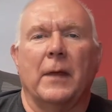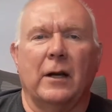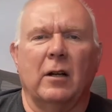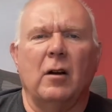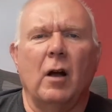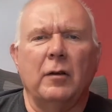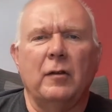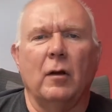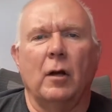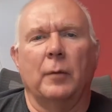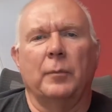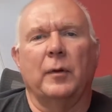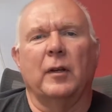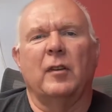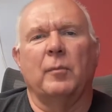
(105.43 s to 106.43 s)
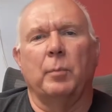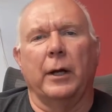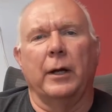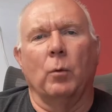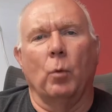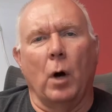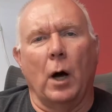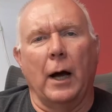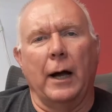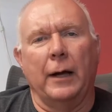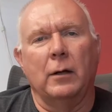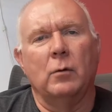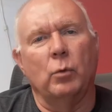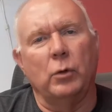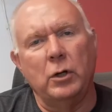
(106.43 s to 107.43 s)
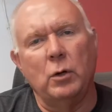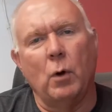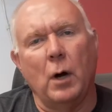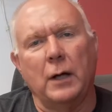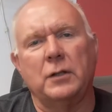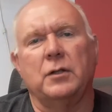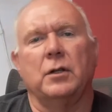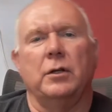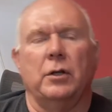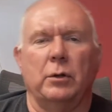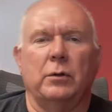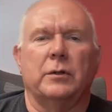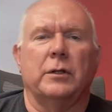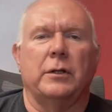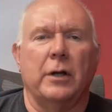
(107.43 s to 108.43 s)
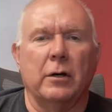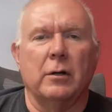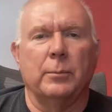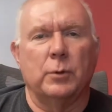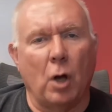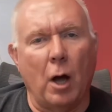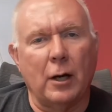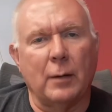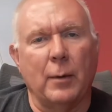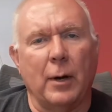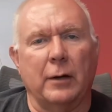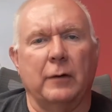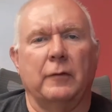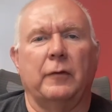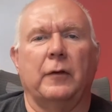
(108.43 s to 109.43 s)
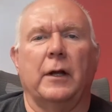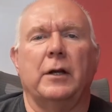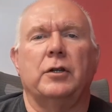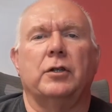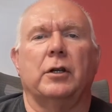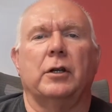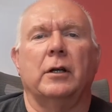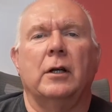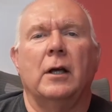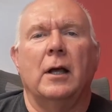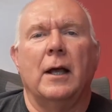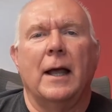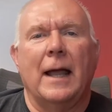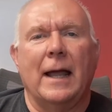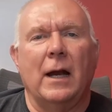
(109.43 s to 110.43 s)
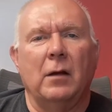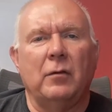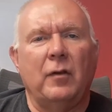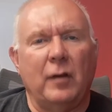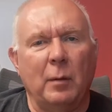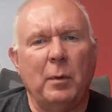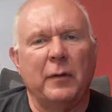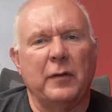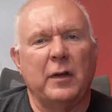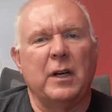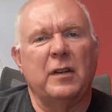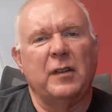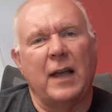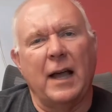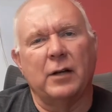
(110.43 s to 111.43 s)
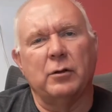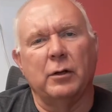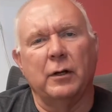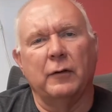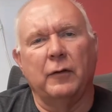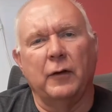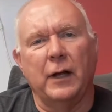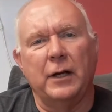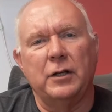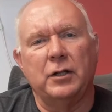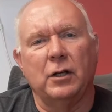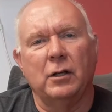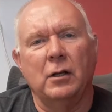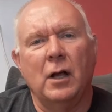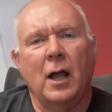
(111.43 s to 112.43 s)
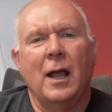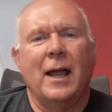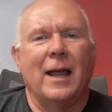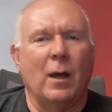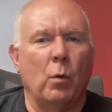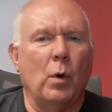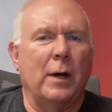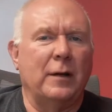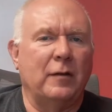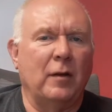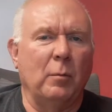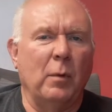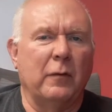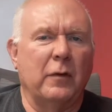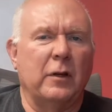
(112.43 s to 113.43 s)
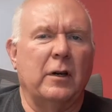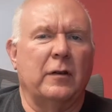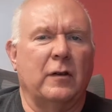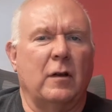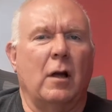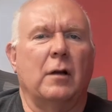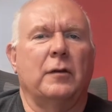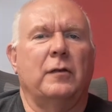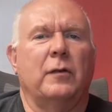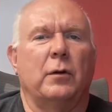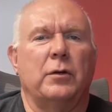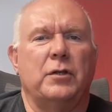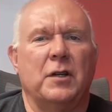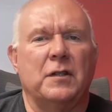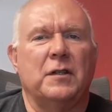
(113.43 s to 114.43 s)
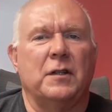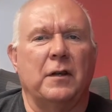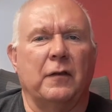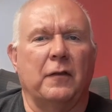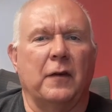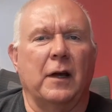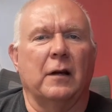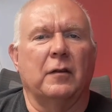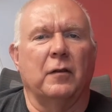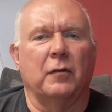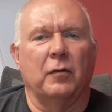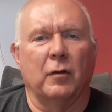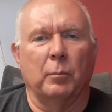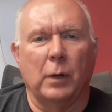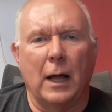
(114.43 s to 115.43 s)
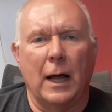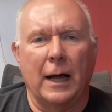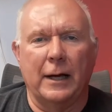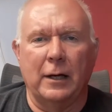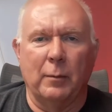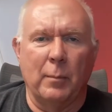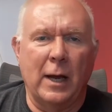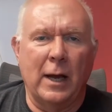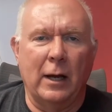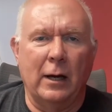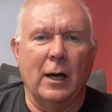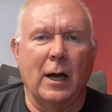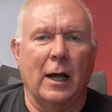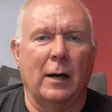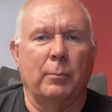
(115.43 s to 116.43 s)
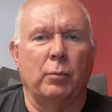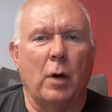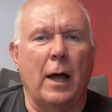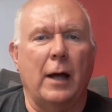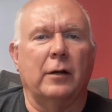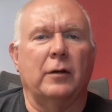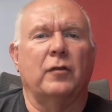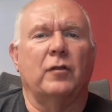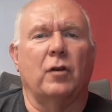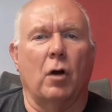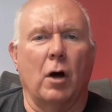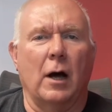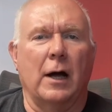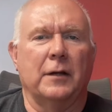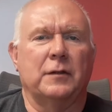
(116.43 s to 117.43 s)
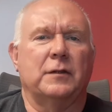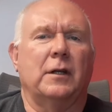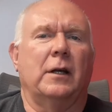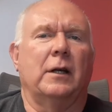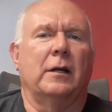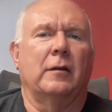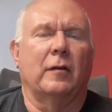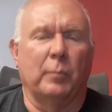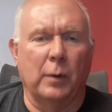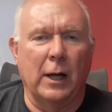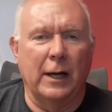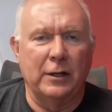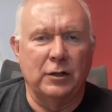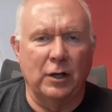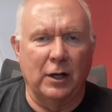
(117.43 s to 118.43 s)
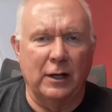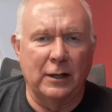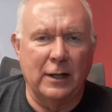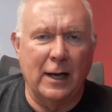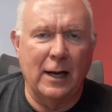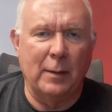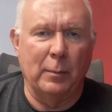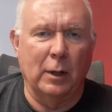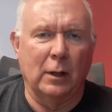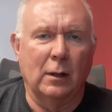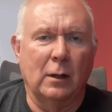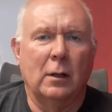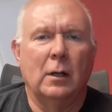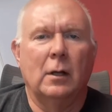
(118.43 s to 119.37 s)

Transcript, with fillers: And it also helps explain why, when you watch the news and hear them talk about inflation, and how some of it is actually inflation, and why some of it is also just the effects of supply and demand on a product's cost and supply chain timing.